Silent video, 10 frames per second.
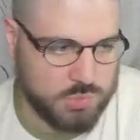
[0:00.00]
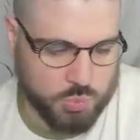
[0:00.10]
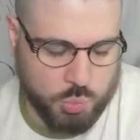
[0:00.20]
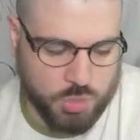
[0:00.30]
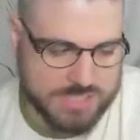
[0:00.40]

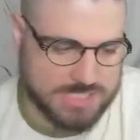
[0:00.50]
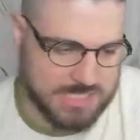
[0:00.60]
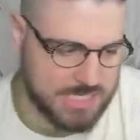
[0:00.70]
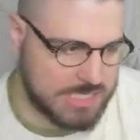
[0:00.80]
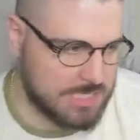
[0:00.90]
Was
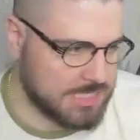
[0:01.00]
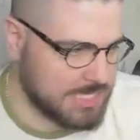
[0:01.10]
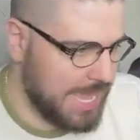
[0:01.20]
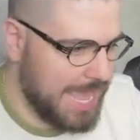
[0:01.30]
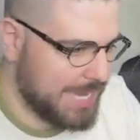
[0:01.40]
he
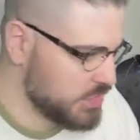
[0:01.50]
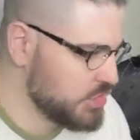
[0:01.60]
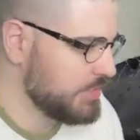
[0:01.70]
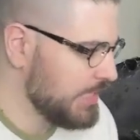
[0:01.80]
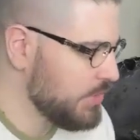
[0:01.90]

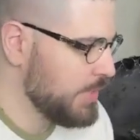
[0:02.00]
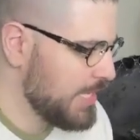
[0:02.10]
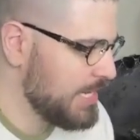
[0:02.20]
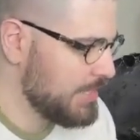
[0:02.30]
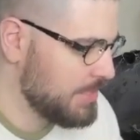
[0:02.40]
actually doing
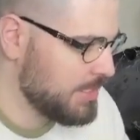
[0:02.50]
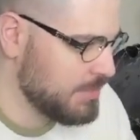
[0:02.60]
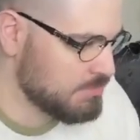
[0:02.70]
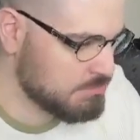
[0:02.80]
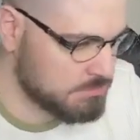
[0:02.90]

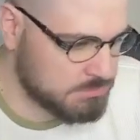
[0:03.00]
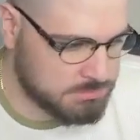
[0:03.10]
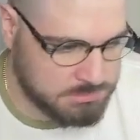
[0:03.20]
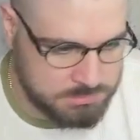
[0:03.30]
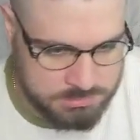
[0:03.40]
anything?
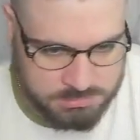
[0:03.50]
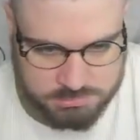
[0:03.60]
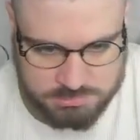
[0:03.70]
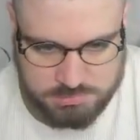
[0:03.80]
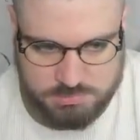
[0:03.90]

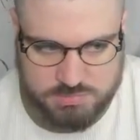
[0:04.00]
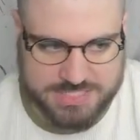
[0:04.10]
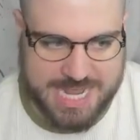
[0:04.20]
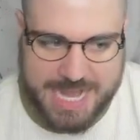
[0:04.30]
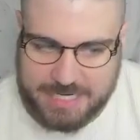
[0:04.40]

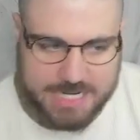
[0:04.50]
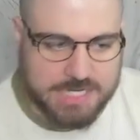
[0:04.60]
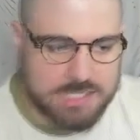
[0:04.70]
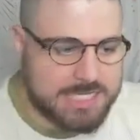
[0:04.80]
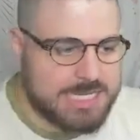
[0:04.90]

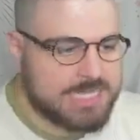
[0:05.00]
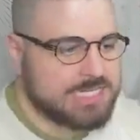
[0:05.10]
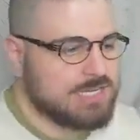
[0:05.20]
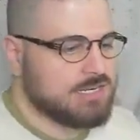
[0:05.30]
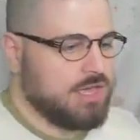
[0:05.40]
Technically, he
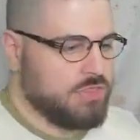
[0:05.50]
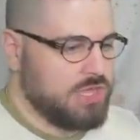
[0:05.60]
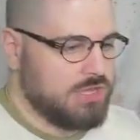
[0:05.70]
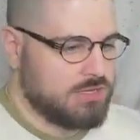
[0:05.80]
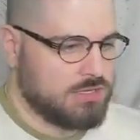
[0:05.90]
did nothing,